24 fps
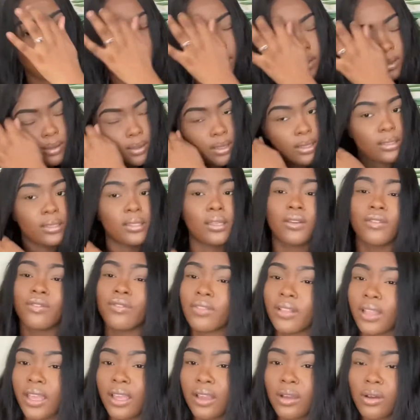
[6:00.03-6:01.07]
I said a
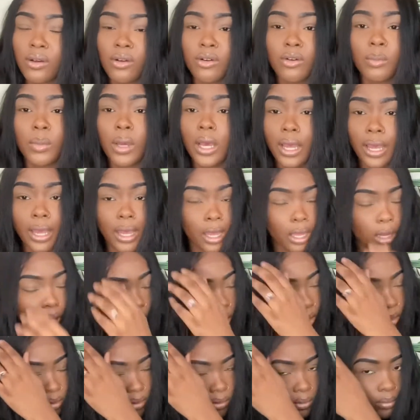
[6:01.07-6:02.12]
flat comb, a hot
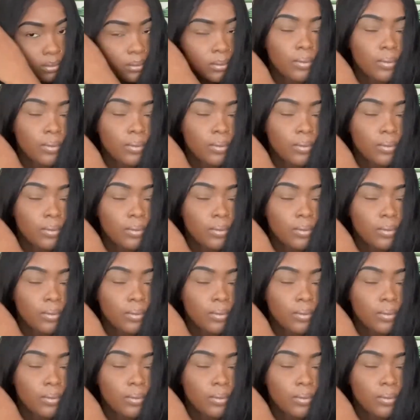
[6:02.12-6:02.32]
comb,